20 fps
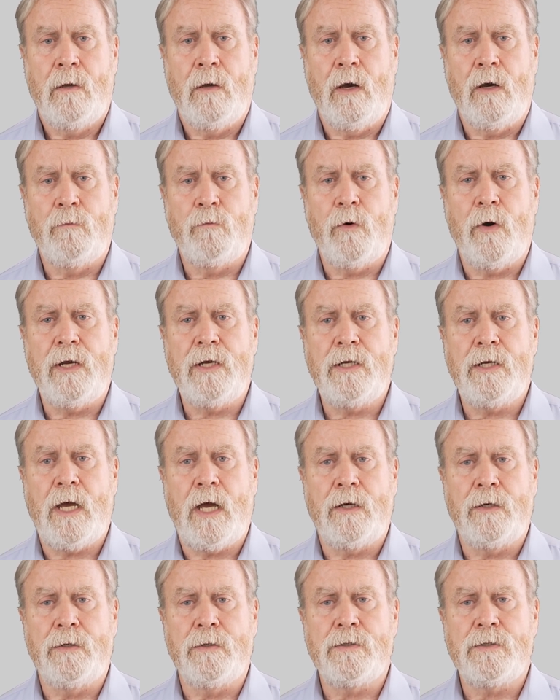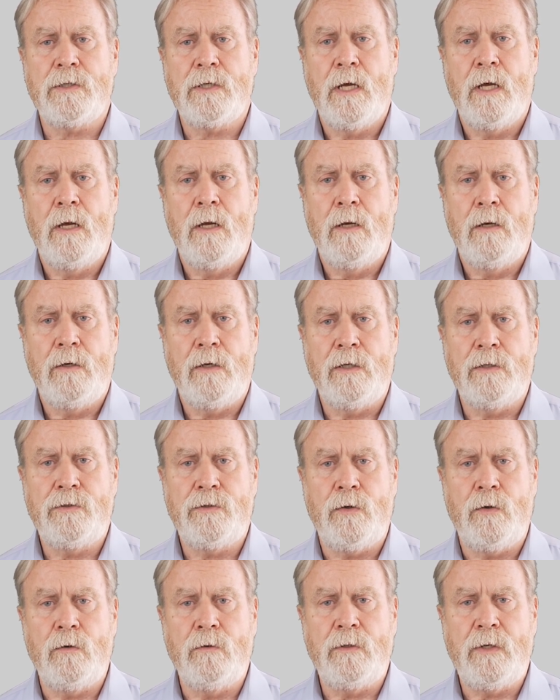Upgraded headers, a
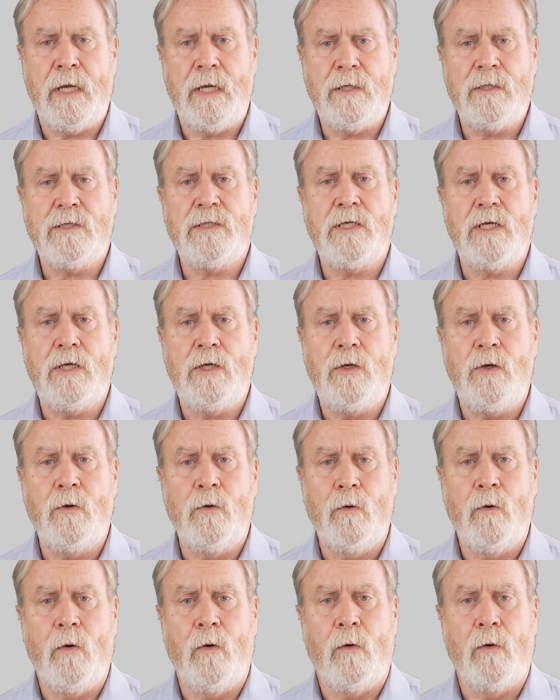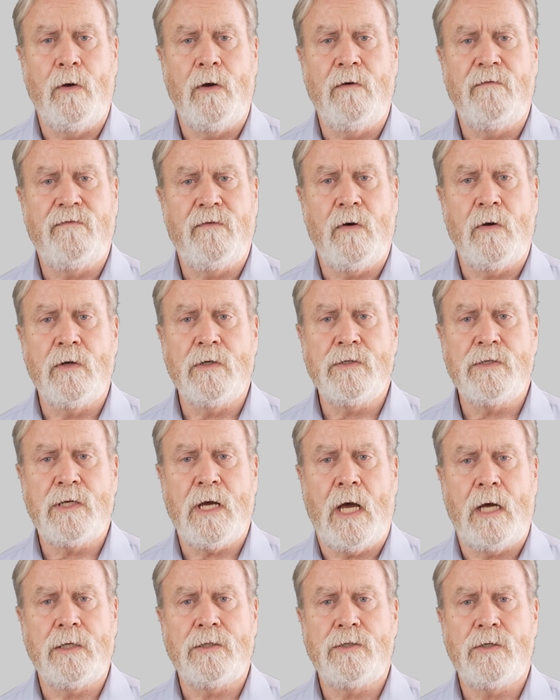tuned E C U, or a full
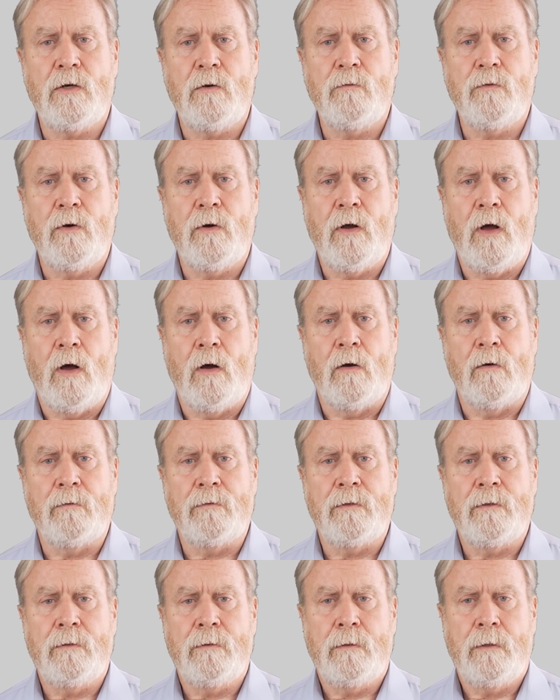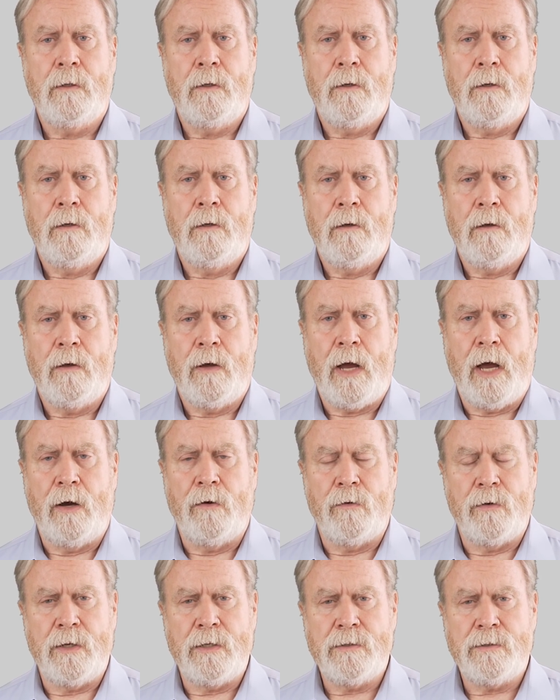exhaust overhaul.
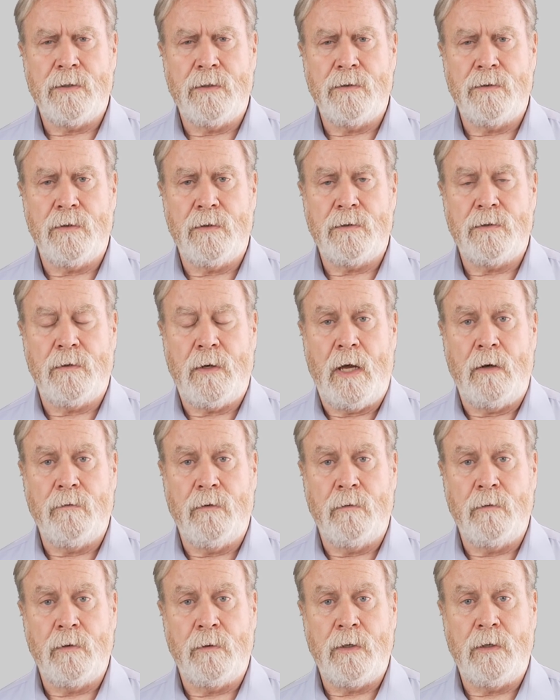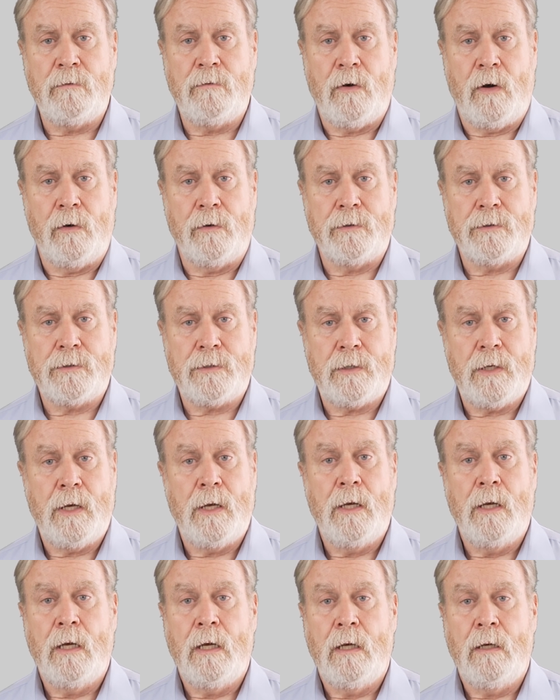Power isn't just about removing parts.
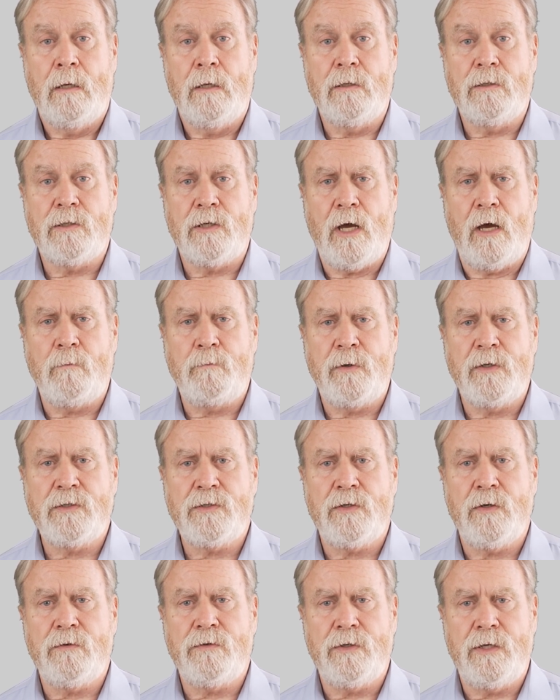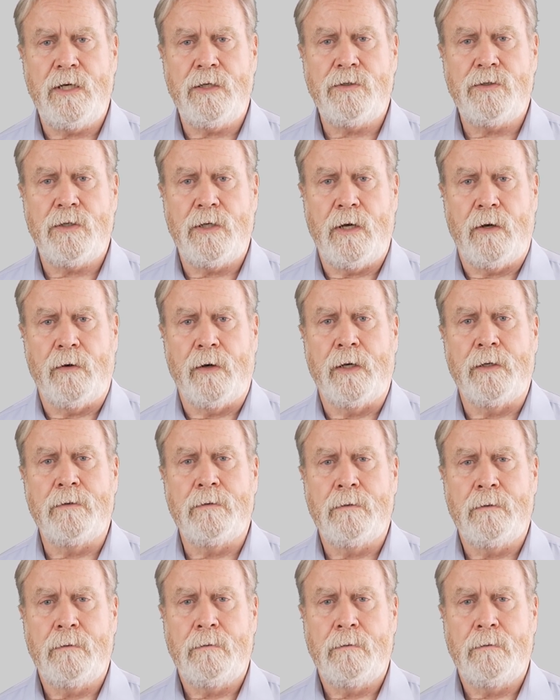It's about precision engineering.